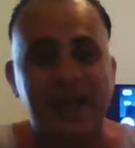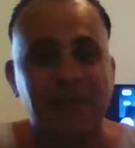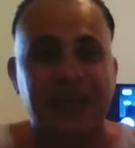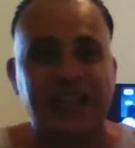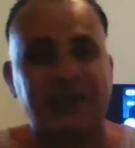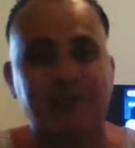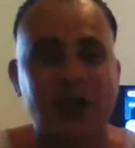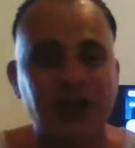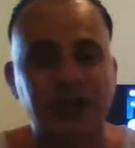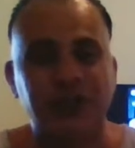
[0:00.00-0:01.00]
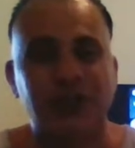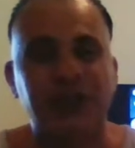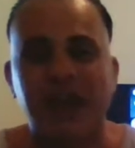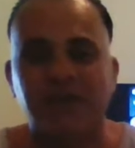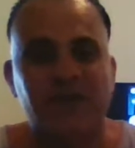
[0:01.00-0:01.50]
The expressions on
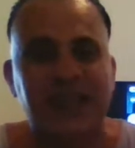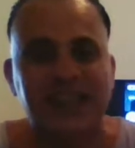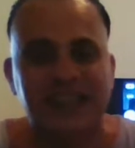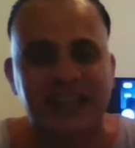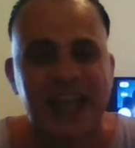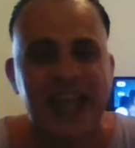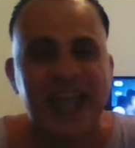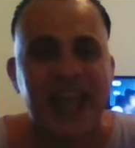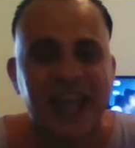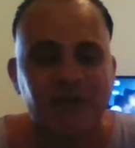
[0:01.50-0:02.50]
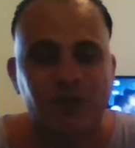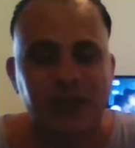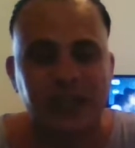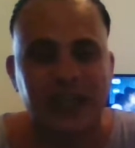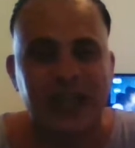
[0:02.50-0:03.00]
their faces,
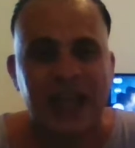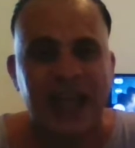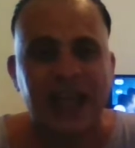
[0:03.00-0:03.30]
everything.